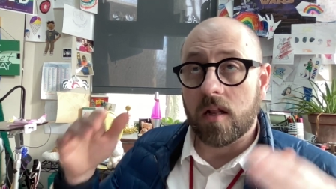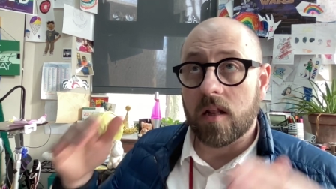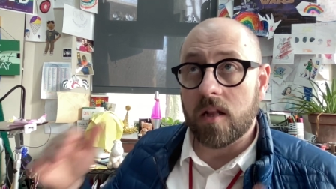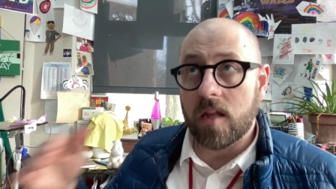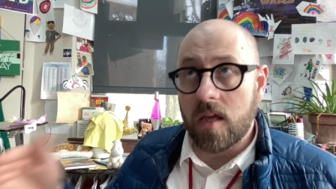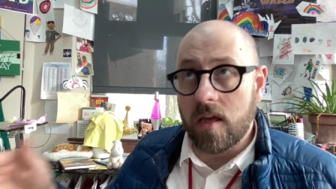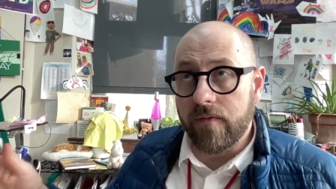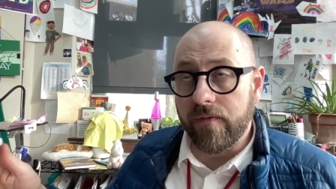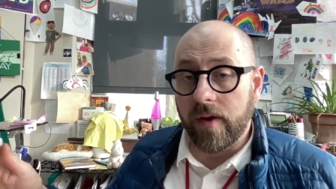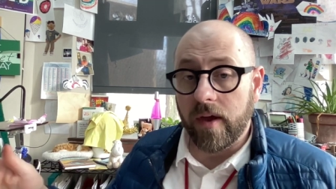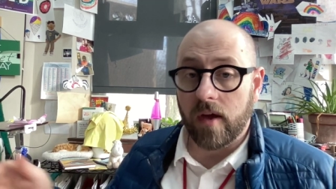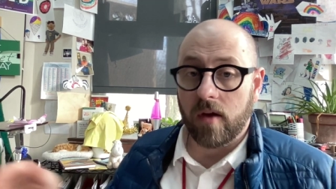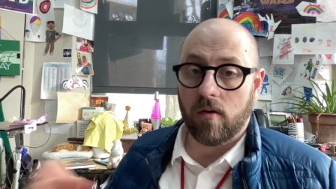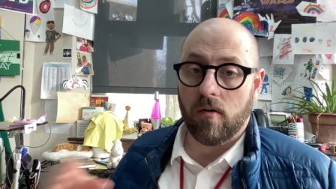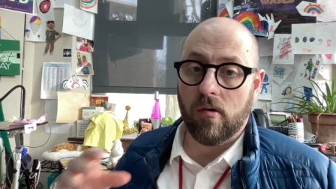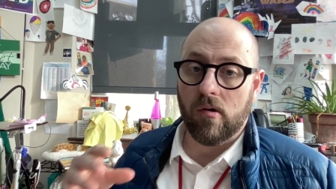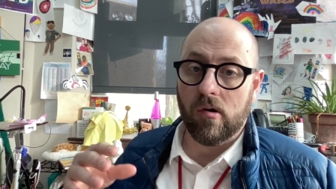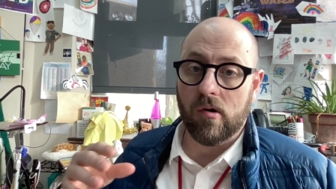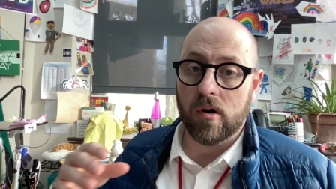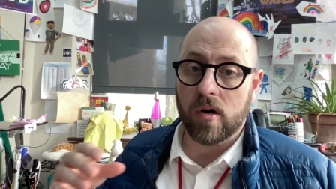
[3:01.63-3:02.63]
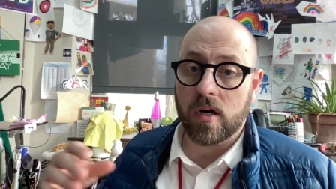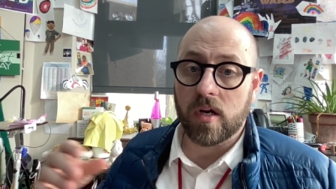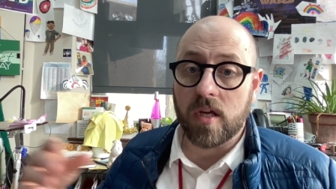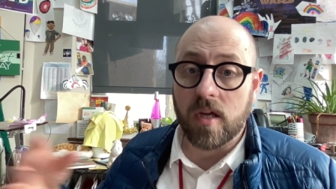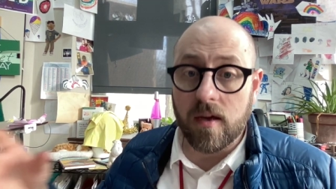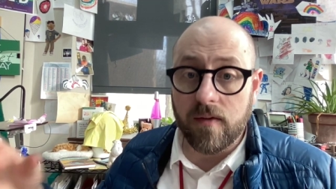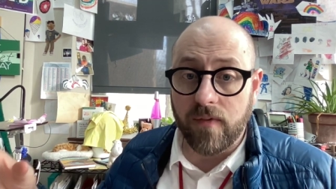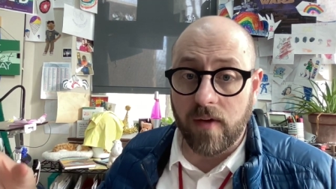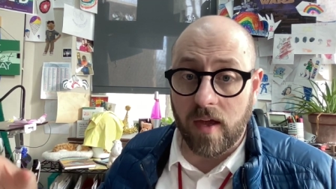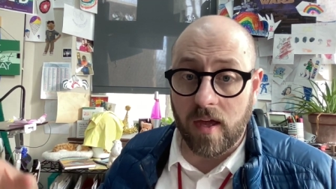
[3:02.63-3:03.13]
leaving or
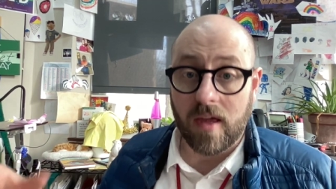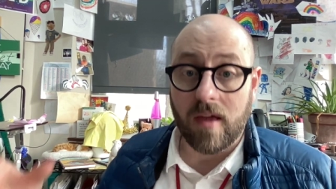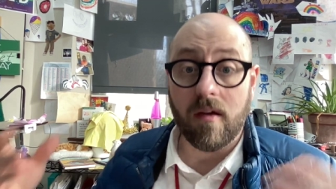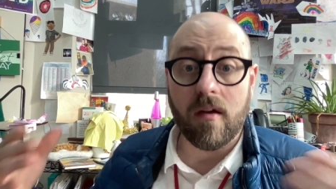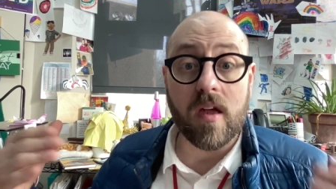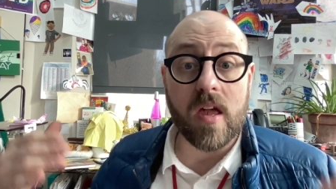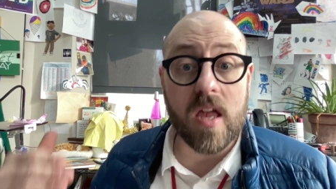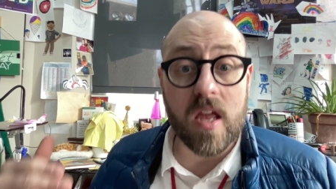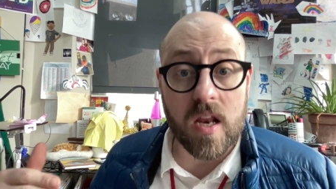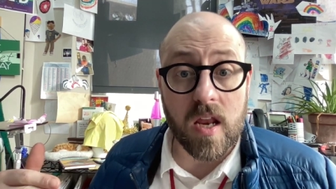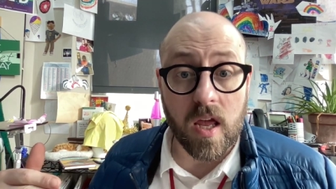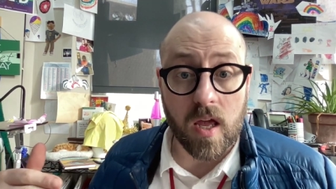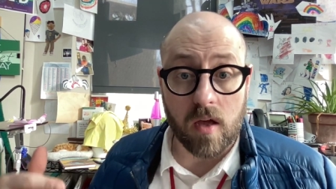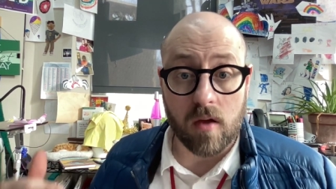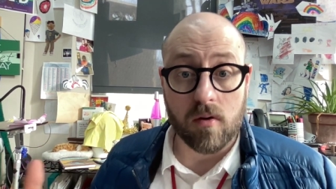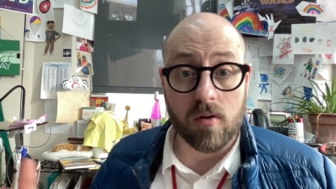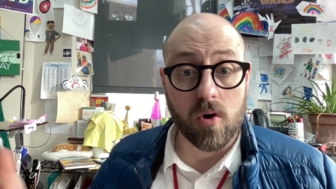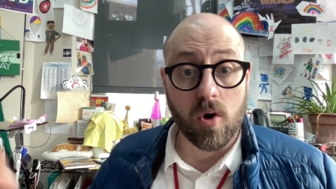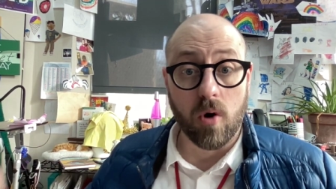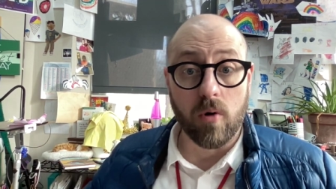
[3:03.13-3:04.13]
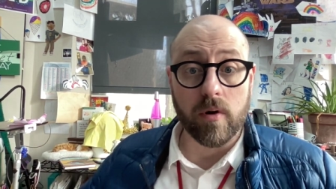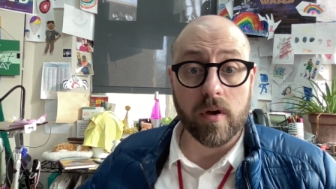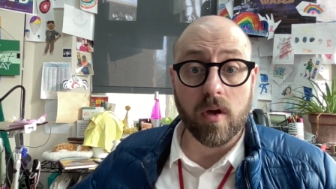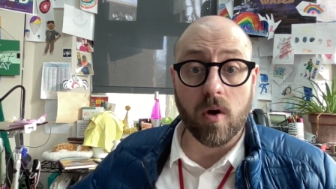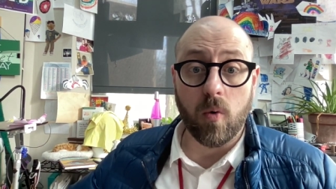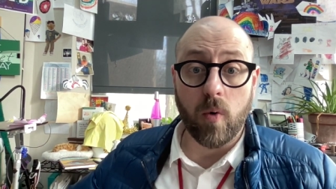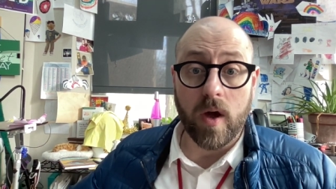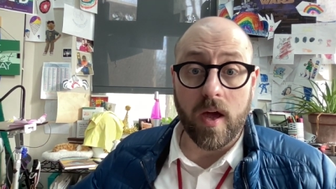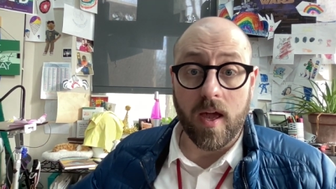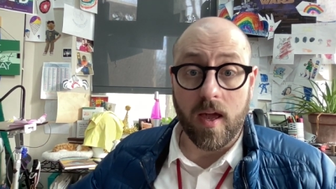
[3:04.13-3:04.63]
giving, eating, going
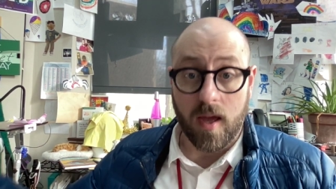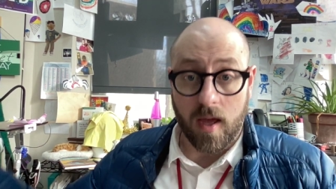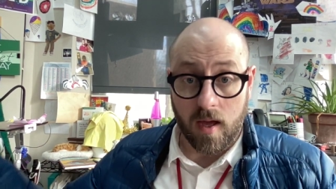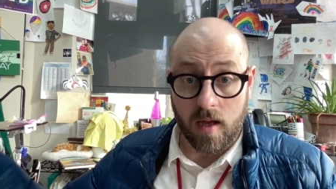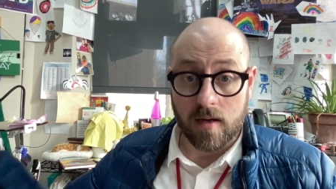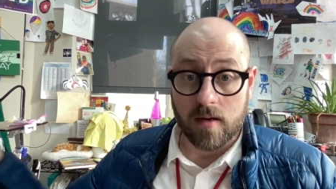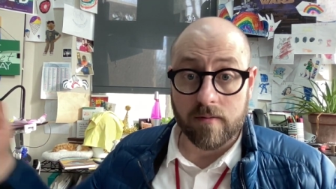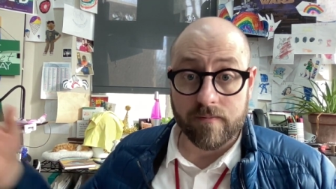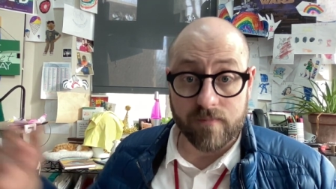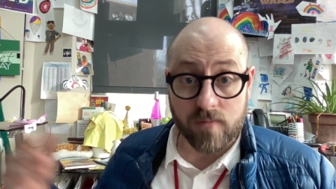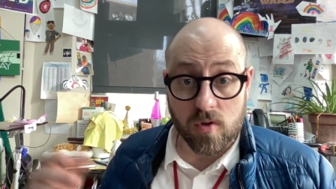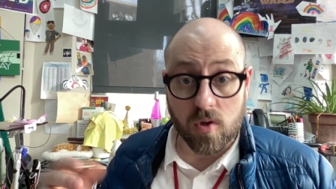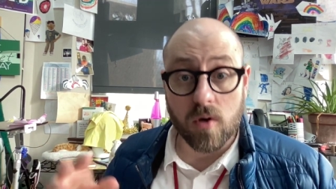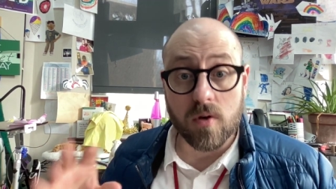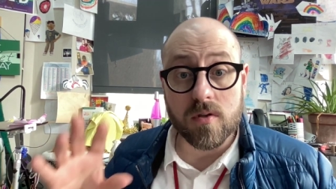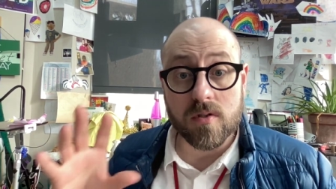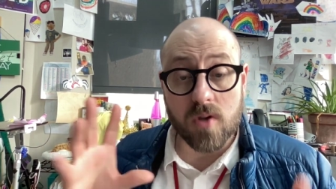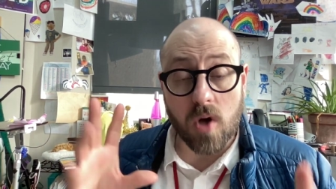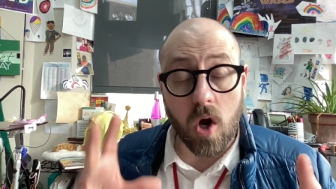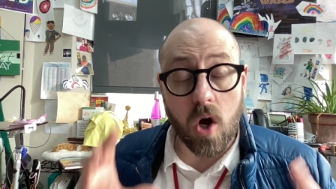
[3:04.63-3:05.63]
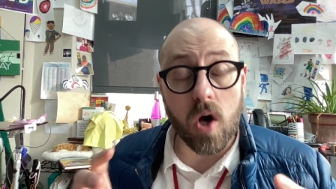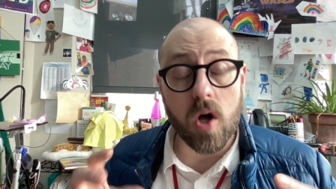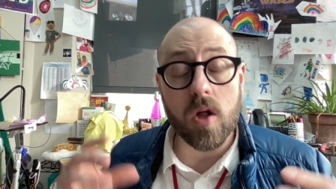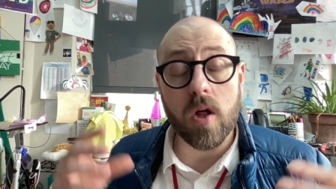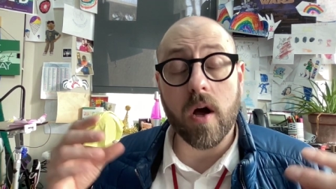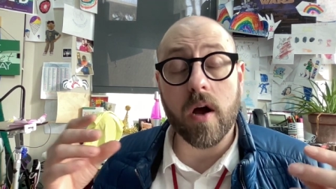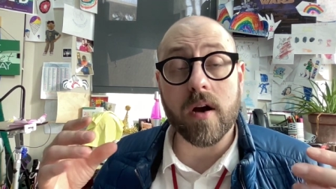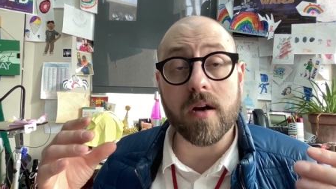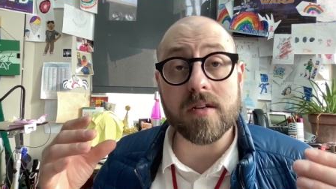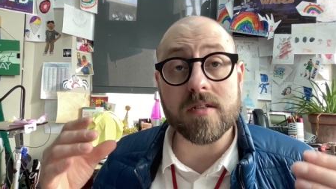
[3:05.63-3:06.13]
away, those
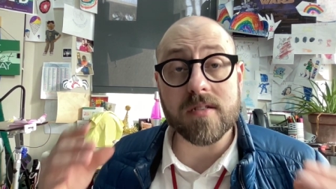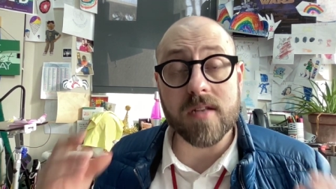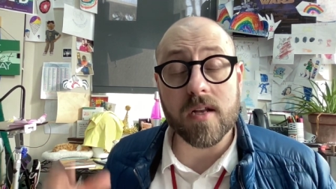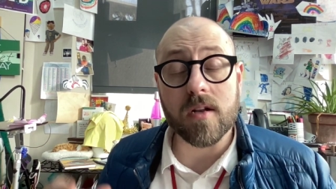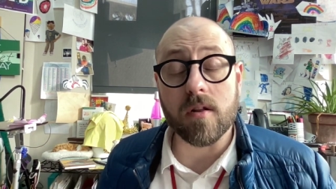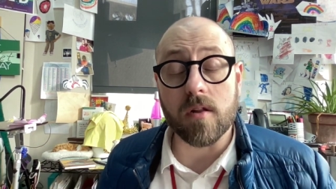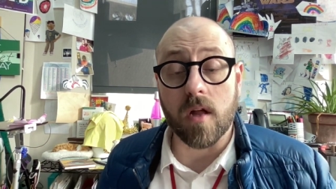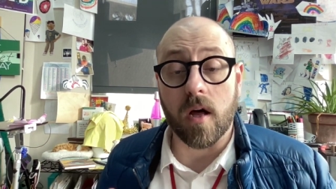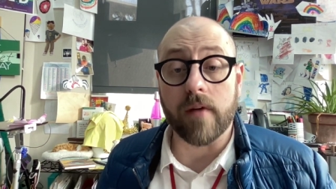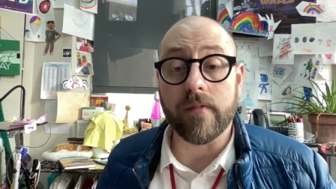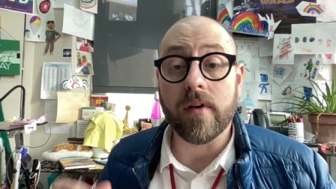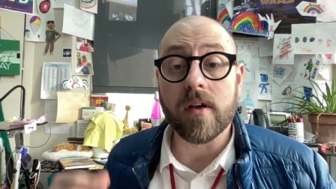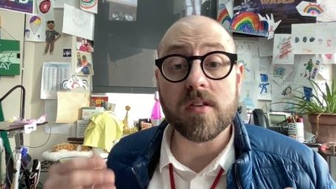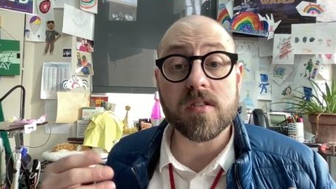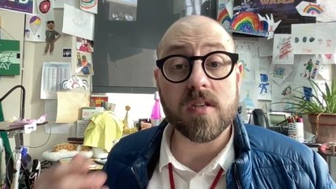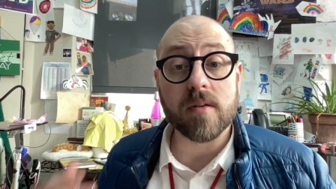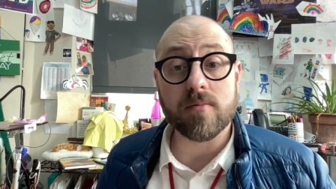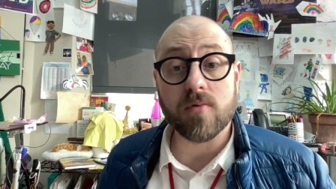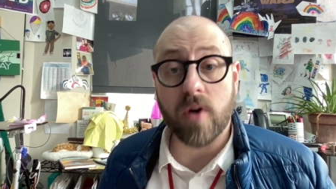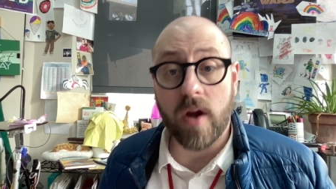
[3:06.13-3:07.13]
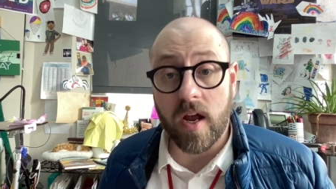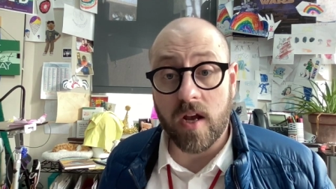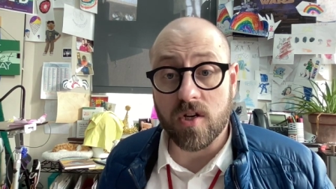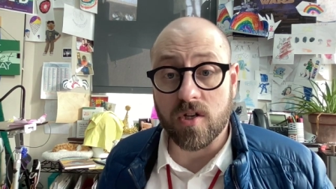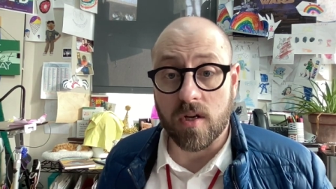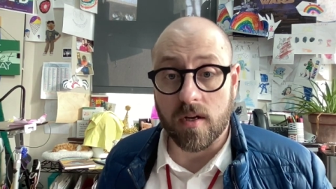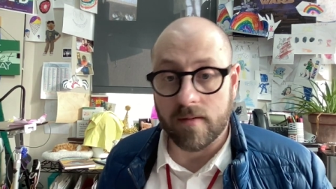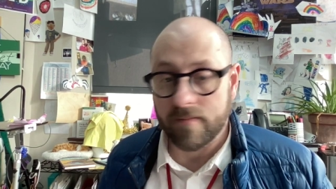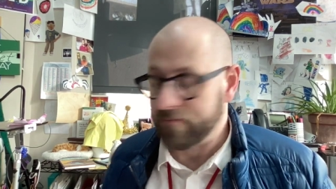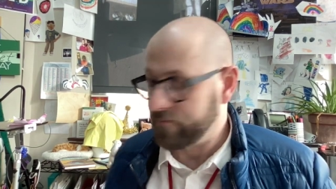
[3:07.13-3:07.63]
all are a signal of
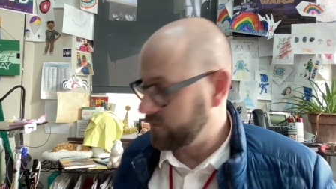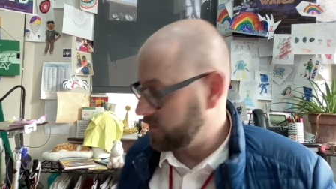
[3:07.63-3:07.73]
subtraction.